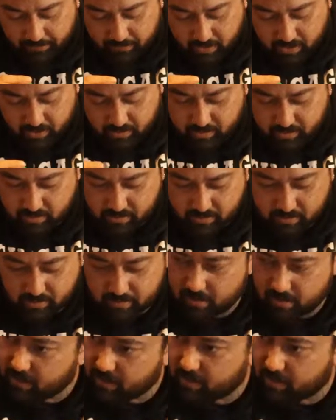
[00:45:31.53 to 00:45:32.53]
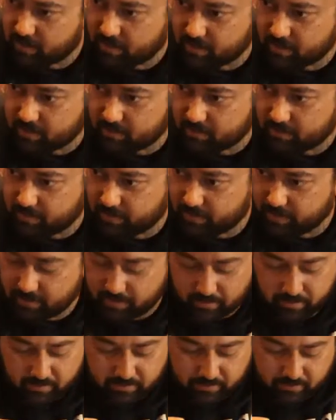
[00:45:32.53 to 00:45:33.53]
That's what we
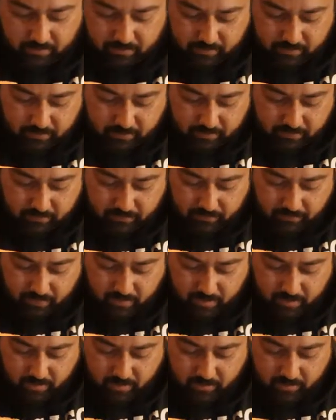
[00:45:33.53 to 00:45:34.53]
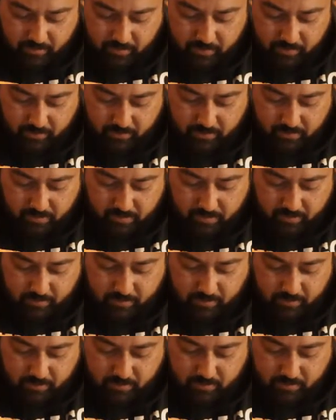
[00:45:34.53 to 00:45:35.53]
do. Fucking criminals, I
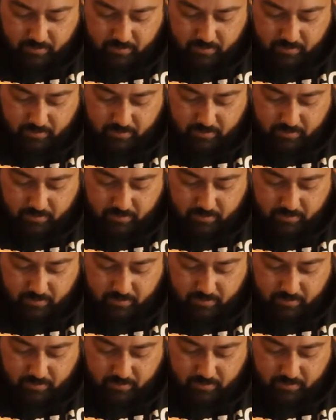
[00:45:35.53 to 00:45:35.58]
suppose.